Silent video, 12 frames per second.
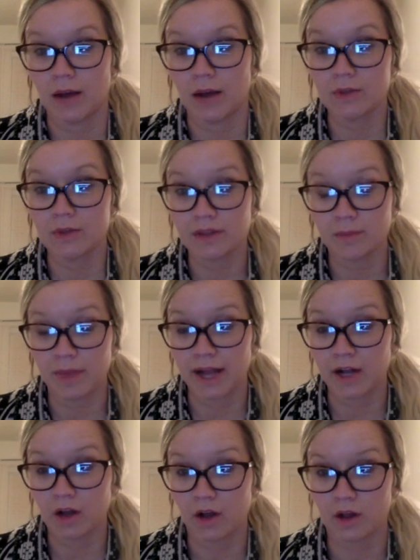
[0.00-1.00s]
was on the
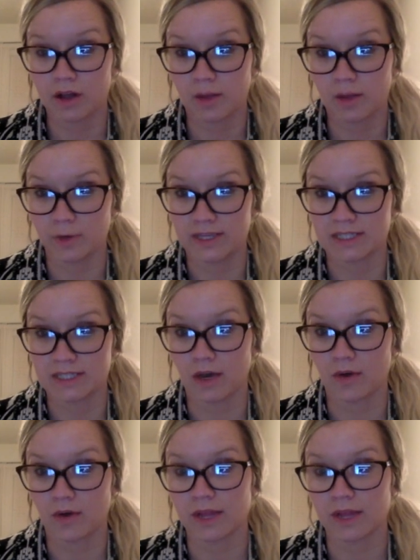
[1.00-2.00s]
Black Call a couple weeks
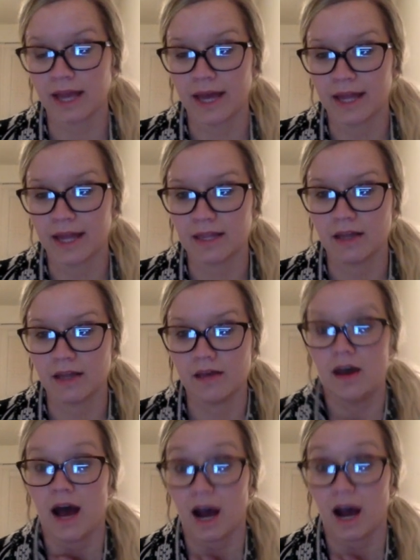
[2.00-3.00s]
ago, and they had
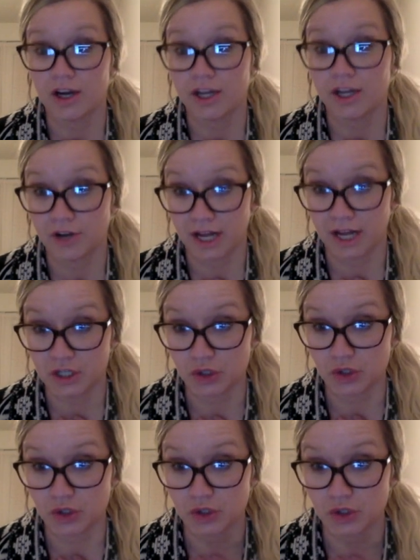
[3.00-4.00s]
our
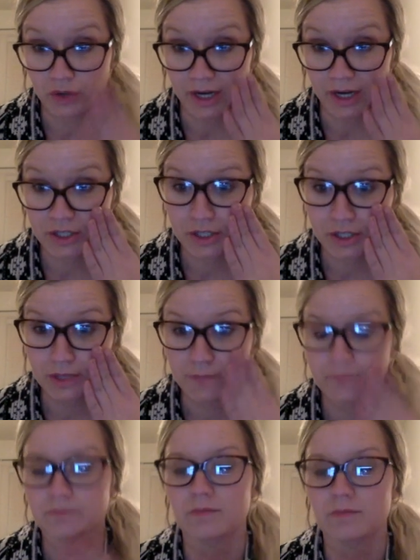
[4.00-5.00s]
international director
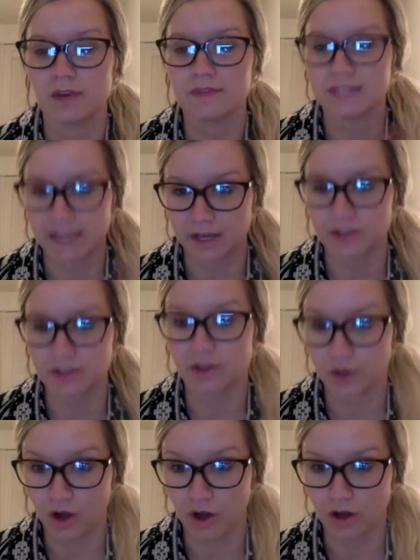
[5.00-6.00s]
of sales on
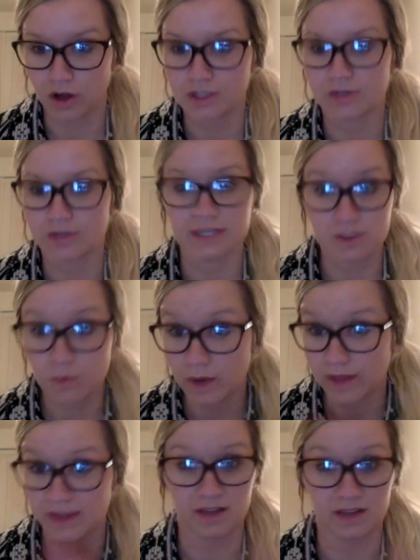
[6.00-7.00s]
the call. So he's the
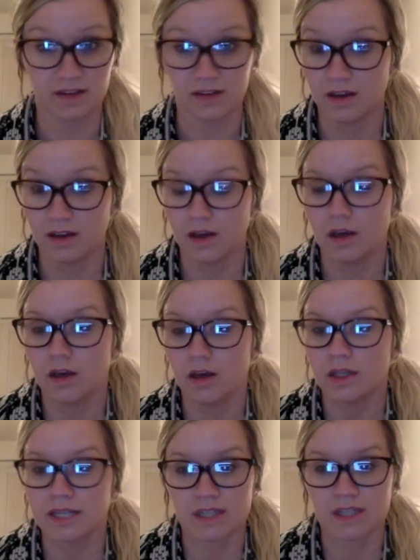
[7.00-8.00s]
one that
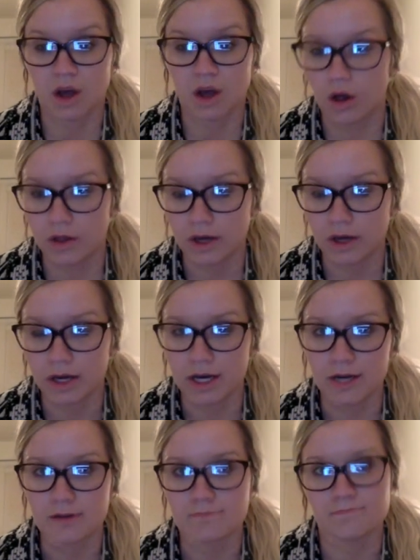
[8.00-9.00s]
does all
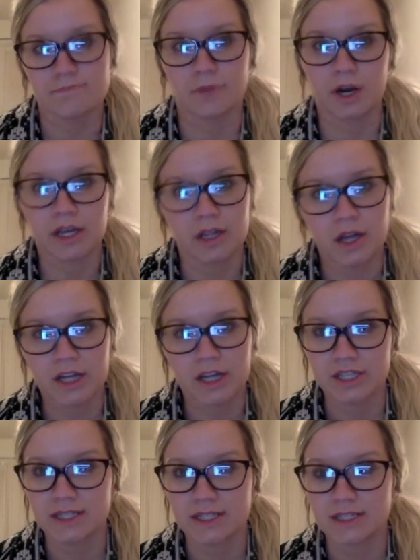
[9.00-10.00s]
the market
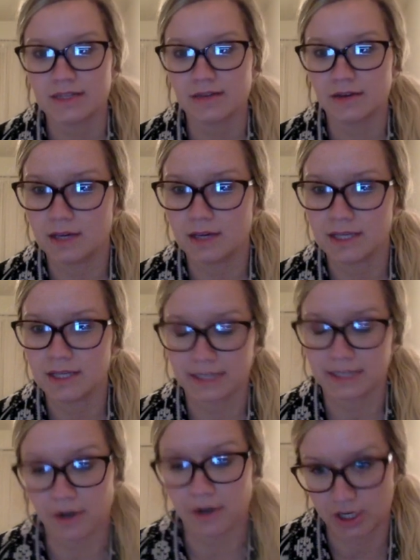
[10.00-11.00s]
launches. He's an
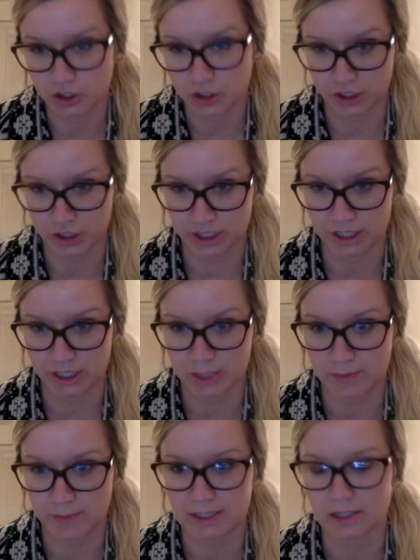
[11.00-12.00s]
international
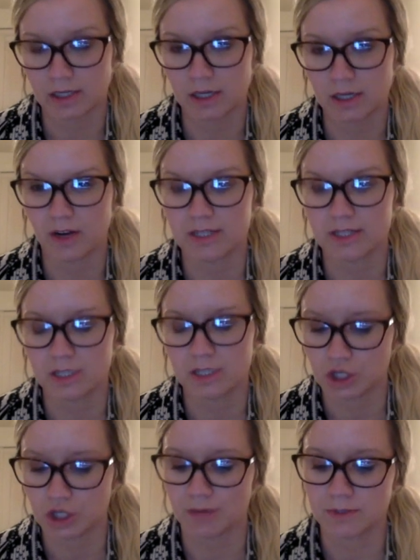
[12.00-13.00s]
genius, basically. It's his
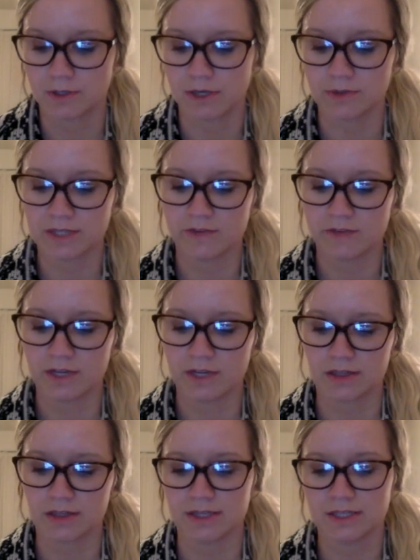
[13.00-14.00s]
job. So he was giving
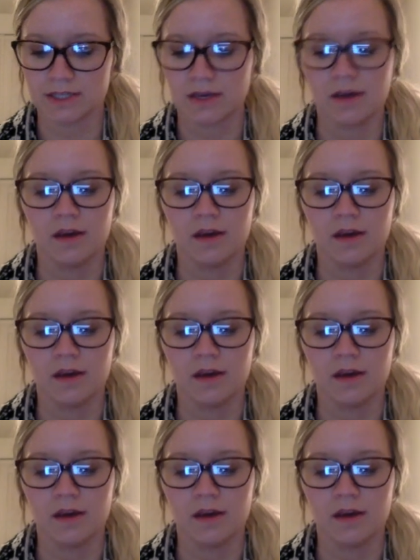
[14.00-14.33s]
us all these